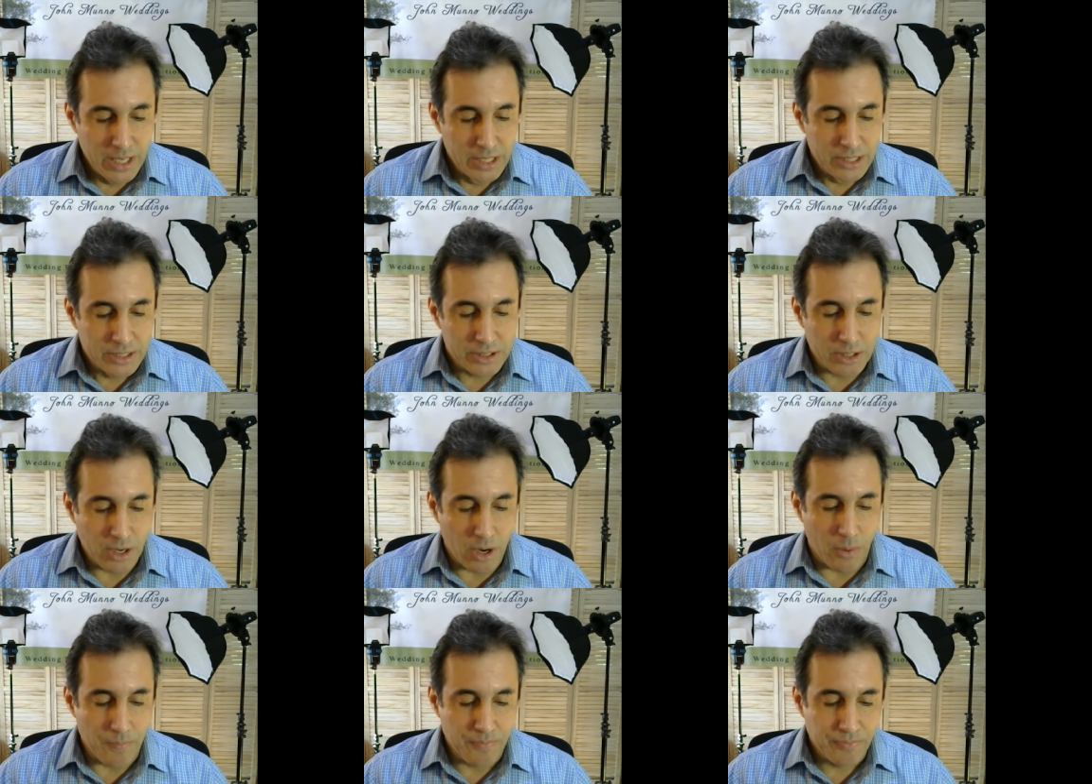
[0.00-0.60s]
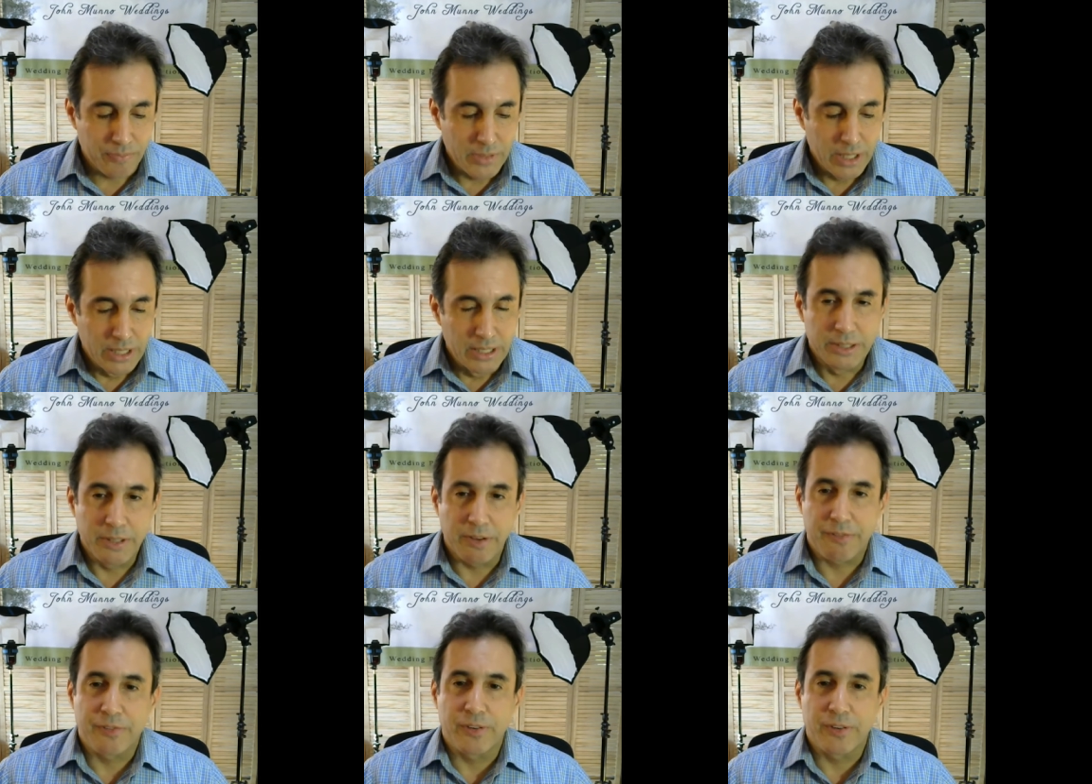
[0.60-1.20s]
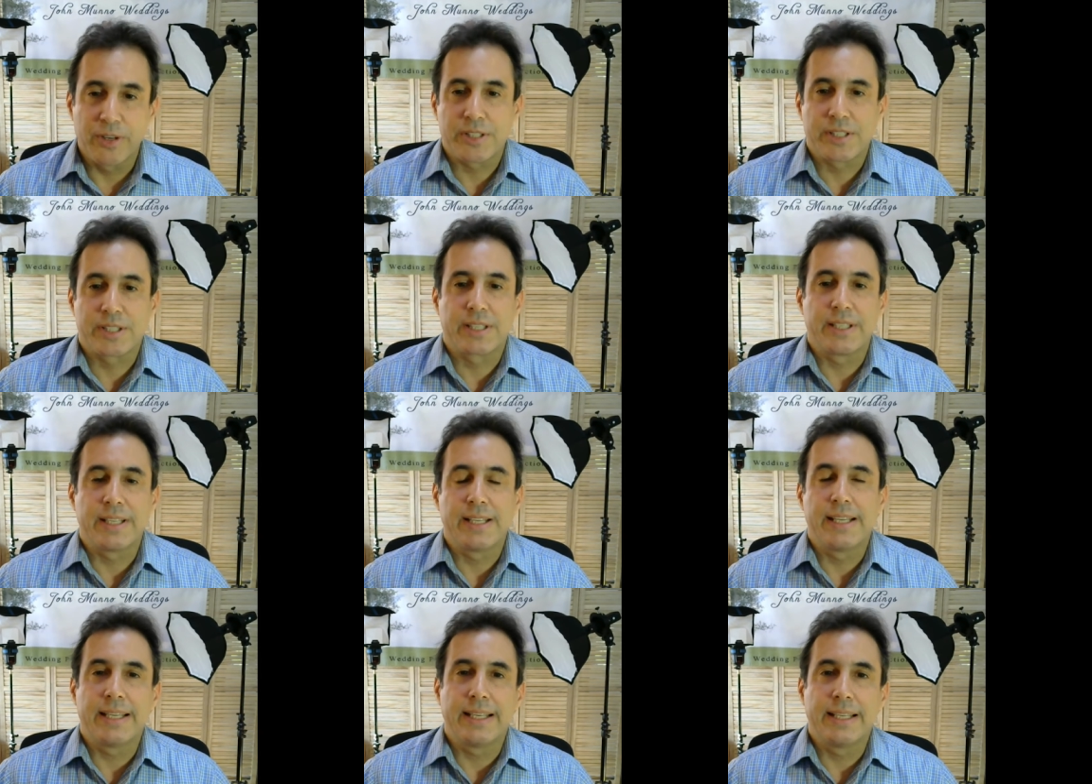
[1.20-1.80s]
So the first
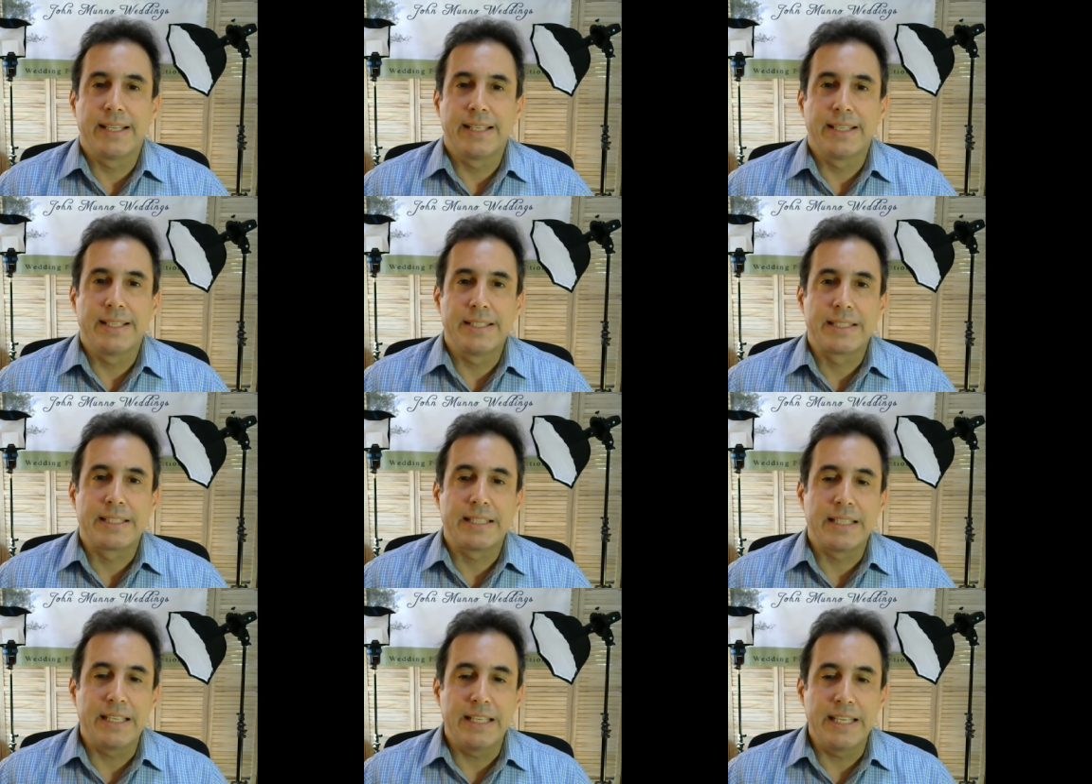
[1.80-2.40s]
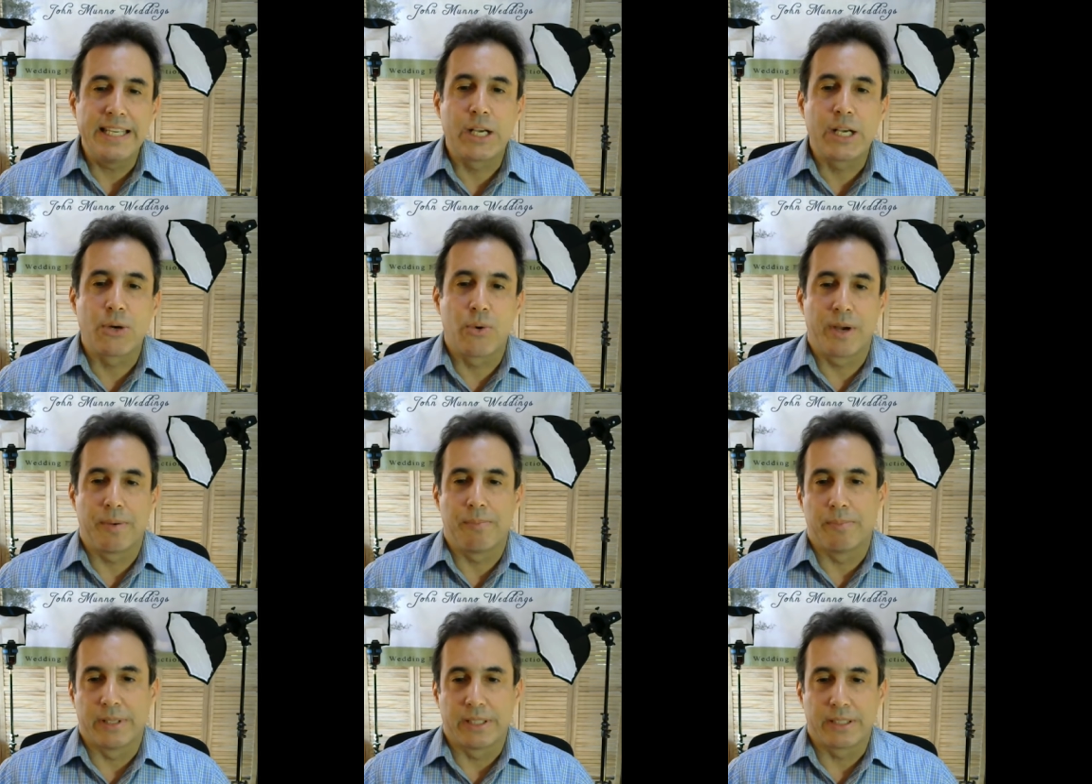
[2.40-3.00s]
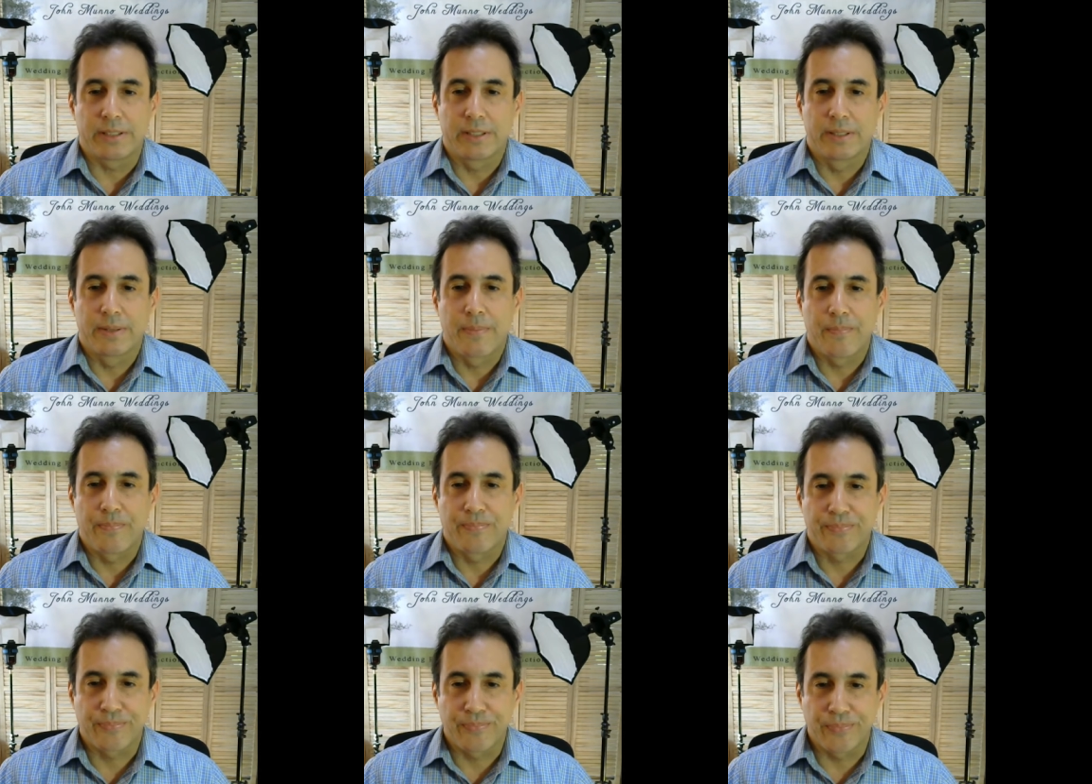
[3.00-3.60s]
thing is equipment.
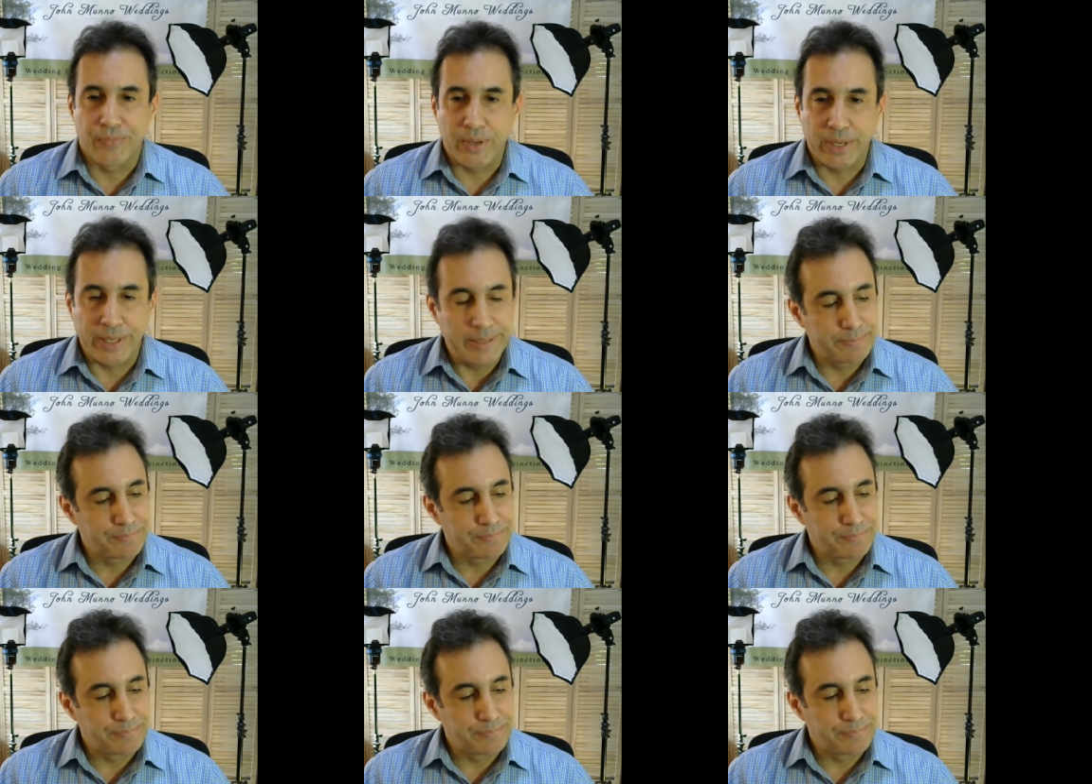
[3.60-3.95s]
Okay.